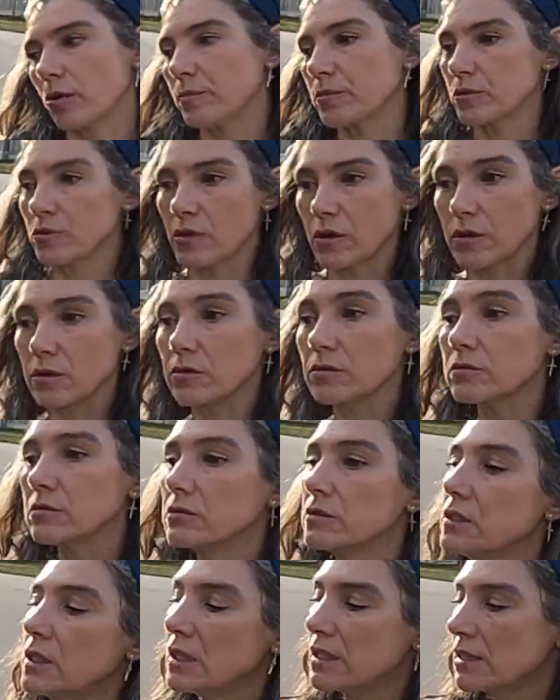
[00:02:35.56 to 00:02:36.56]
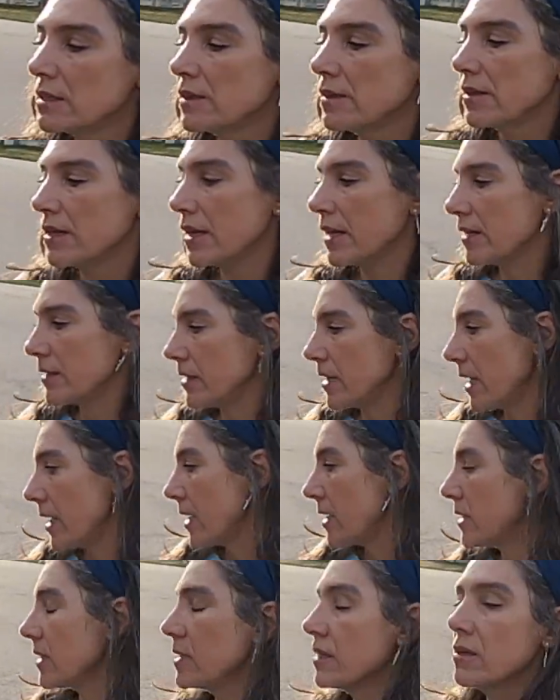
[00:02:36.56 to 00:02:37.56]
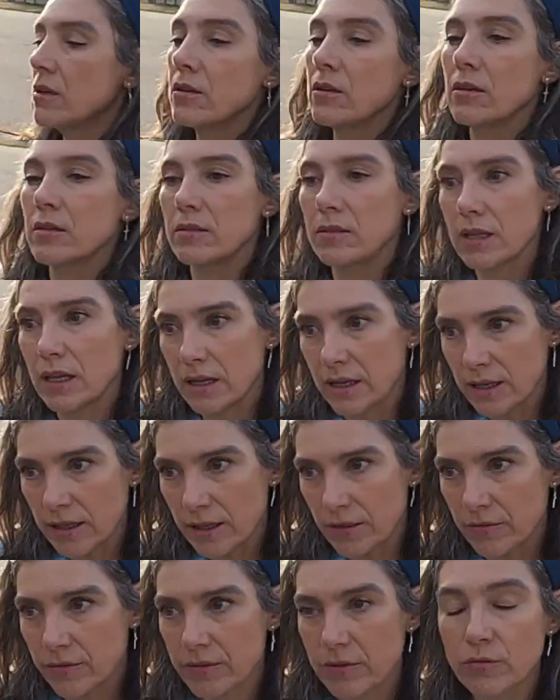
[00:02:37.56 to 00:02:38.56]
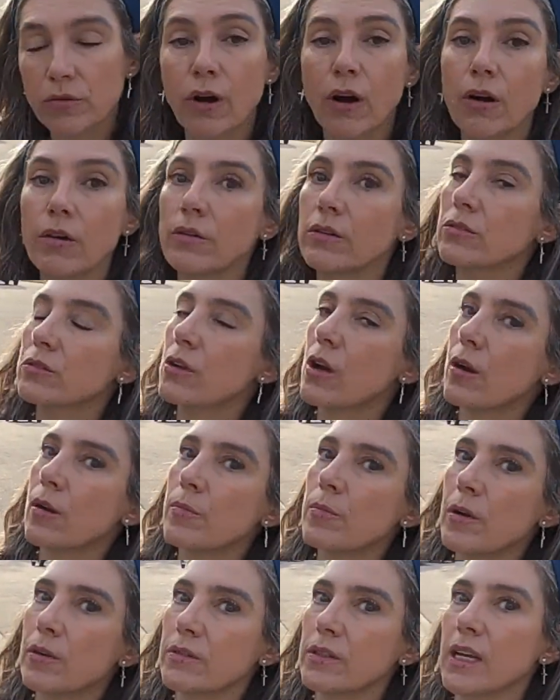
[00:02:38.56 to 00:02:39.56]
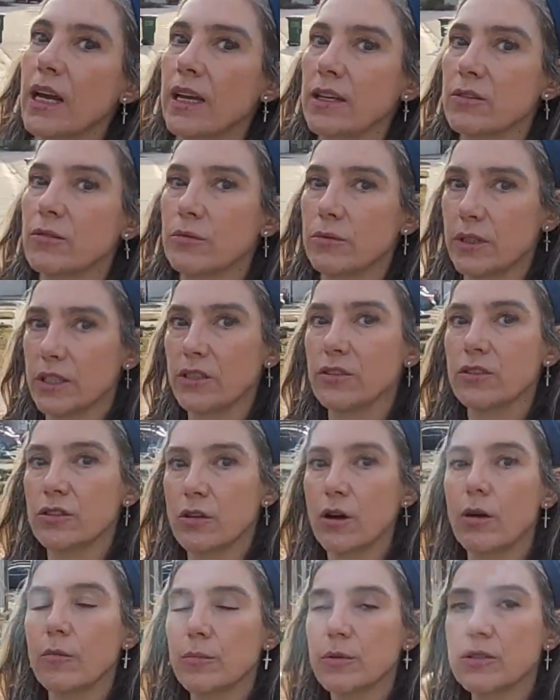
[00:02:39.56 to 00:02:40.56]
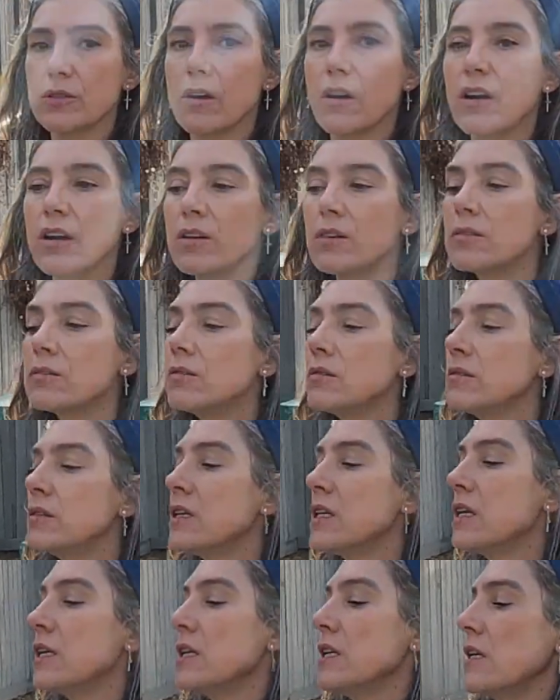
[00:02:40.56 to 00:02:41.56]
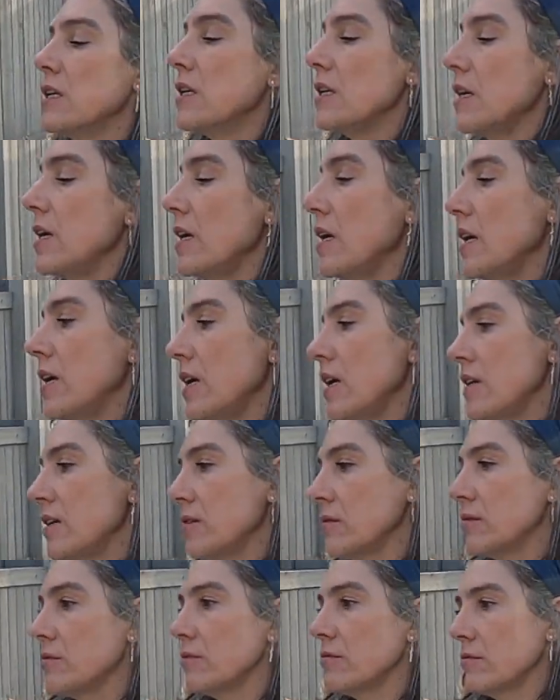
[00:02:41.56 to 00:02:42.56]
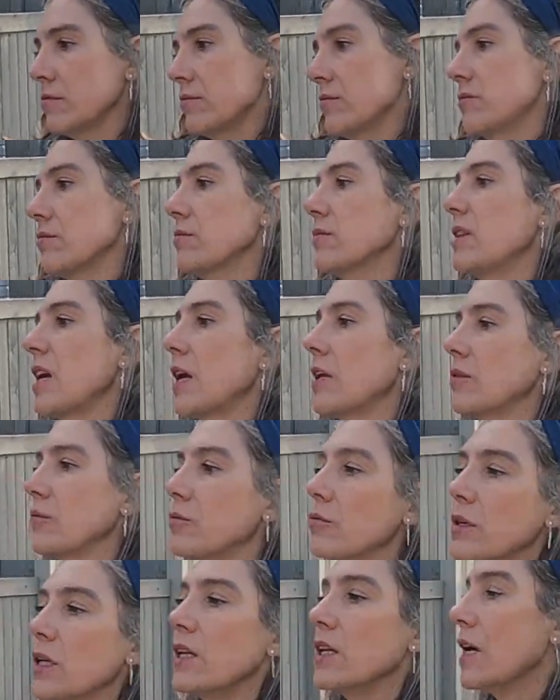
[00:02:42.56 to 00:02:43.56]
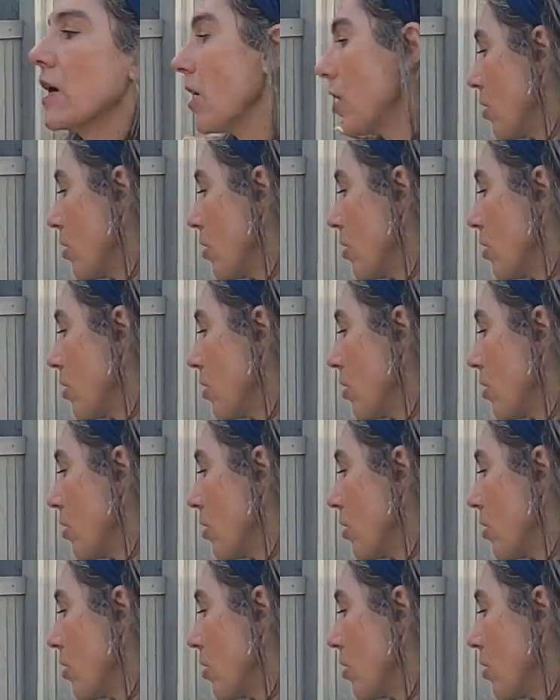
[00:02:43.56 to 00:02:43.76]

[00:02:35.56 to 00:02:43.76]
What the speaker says: topsoil, and then the leaves fall on top of that rich topsoil, and that really